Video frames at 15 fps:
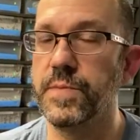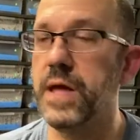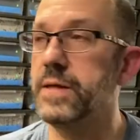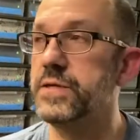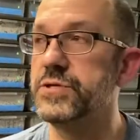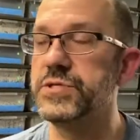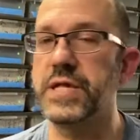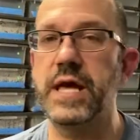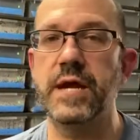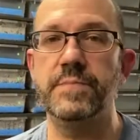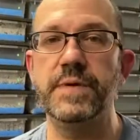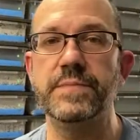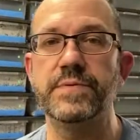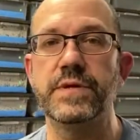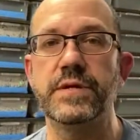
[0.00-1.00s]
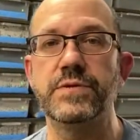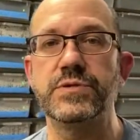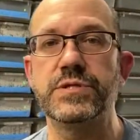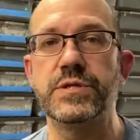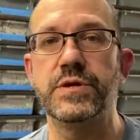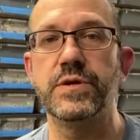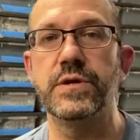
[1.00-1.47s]
There's a lot of people that are
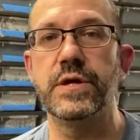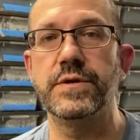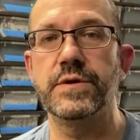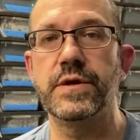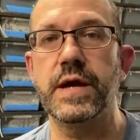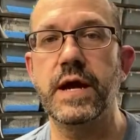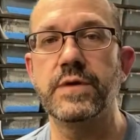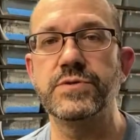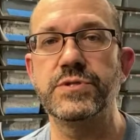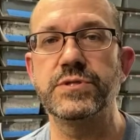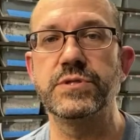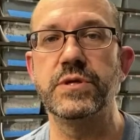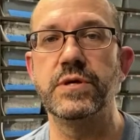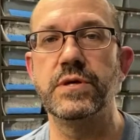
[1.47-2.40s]
still under house